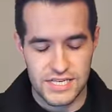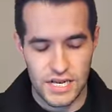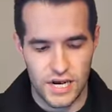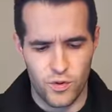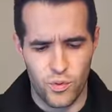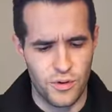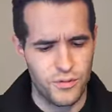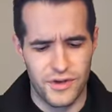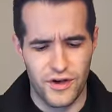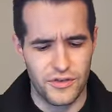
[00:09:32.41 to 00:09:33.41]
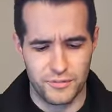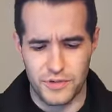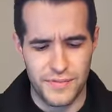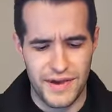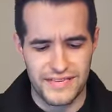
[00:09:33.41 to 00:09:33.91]
Uh, what do we call this?
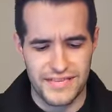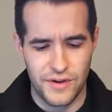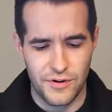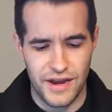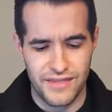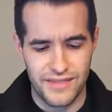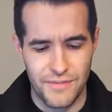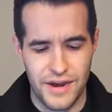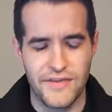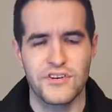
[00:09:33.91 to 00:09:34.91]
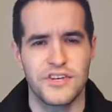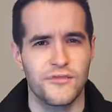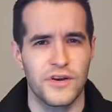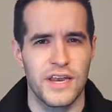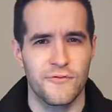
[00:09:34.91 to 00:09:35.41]
Prismatic Secret. I think they might have a
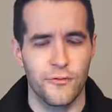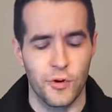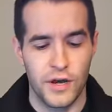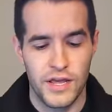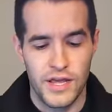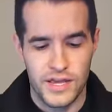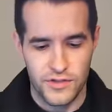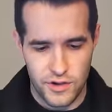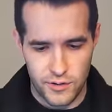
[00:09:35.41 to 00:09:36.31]
different name for it in the